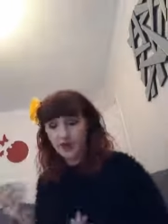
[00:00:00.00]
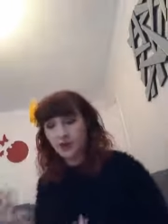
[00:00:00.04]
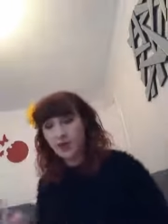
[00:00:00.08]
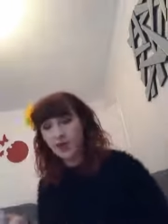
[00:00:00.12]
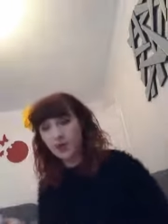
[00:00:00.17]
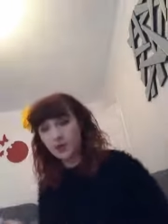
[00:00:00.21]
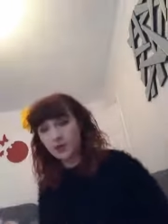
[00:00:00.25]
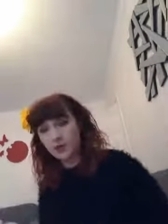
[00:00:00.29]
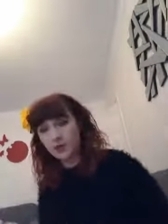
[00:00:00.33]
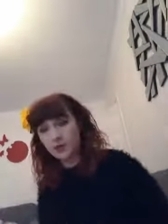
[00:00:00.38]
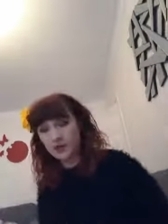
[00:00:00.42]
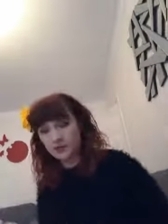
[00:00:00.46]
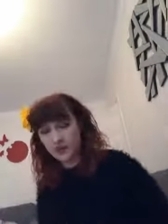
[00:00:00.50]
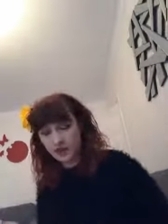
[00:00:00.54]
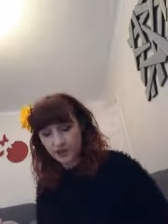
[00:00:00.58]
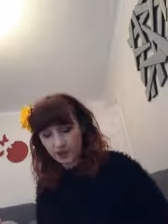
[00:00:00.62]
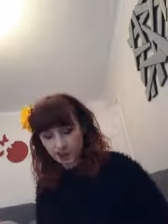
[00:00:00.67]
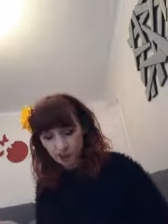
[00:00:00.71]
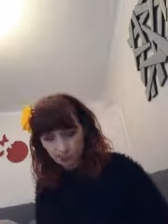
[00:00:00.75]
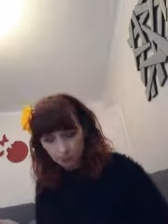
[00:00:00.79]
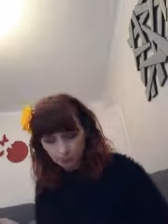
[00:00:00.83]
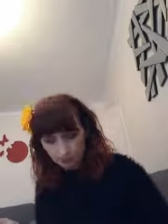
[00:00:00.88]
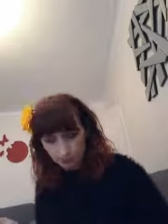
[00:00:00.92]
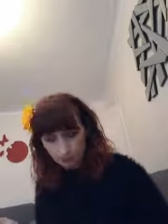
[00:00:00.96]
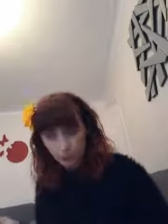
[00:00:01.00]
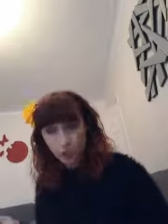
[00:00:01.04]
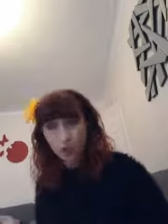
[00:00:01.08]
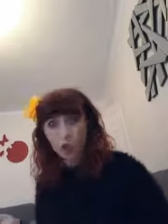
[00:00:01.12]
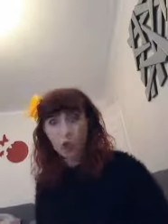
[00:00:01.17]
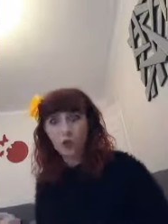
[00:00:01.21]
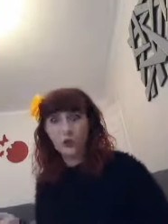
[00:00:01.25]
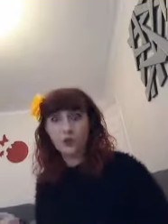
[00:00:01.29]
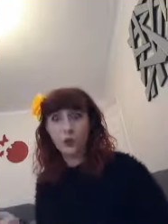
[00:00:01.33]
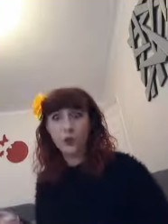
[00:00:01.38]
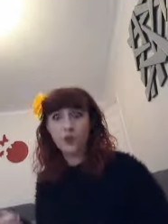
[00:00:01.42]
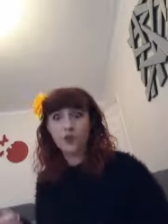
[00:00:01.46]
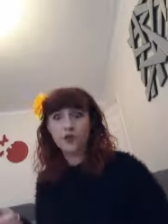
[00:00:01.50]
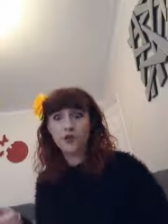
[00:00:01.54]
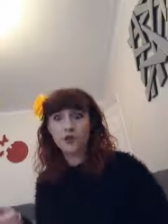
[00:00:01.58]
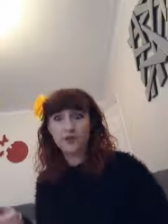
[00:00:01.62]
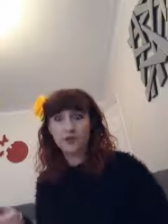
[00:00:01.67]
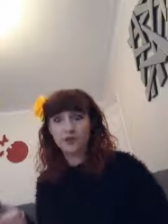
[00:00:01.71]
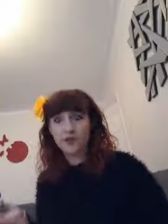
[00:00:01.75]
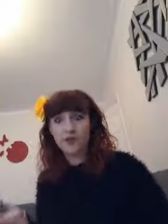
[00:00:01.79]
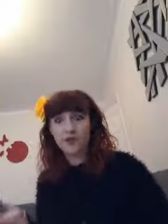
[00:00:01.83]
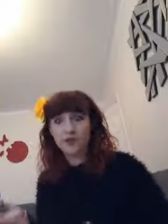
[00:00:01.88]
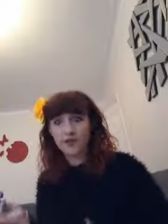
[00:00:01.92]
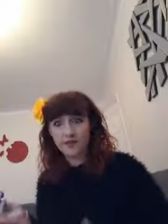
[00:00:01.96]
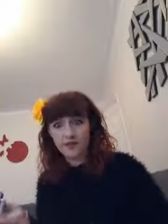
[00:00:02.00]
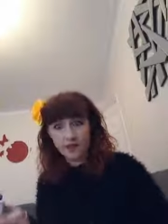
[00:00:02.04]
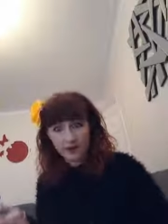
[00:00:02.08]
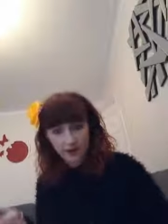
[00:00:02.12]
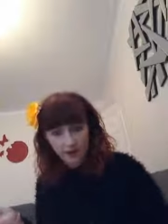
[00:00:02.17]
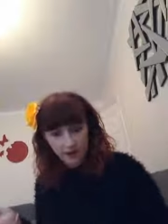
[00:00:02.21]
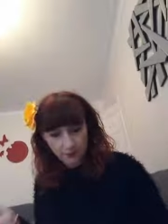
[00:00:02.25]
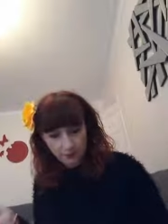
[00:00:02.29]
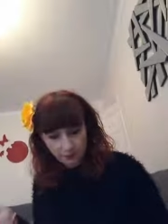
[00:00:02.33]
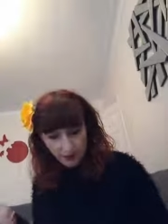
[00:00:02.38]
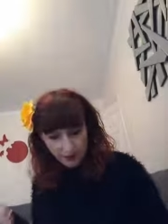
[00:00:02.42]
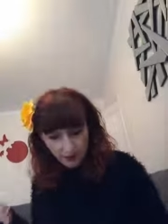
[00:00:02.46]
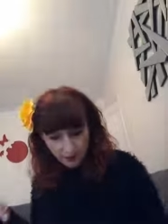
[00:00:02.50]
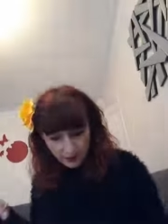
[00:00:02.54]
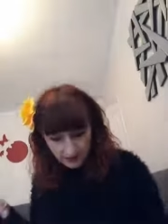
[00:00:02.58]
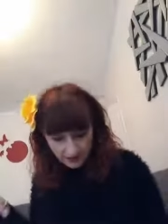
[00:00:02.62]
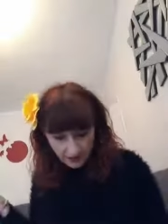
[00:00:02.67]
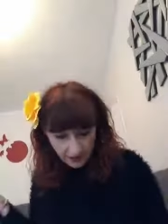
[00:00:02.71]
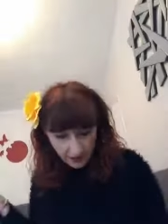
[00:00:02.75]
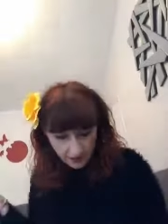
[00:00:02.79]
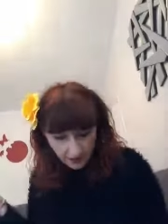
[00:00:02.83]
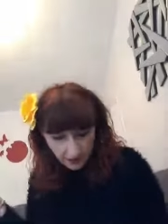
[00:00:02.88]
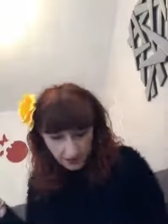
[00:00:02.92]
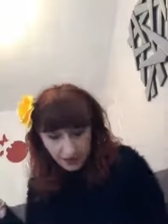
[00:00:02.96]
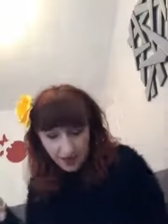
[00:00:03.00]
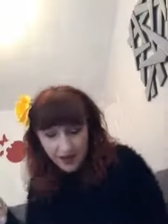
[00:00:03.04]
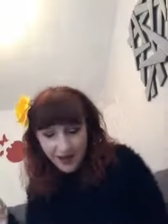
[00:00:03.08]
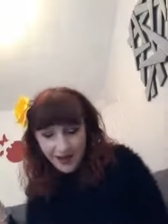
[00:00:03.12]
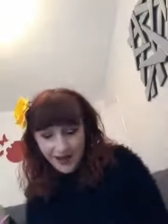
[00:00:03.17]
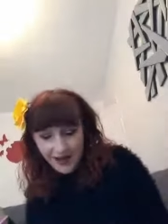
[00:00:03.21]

your herbal teas, your rooibos teas I can't pronounce either.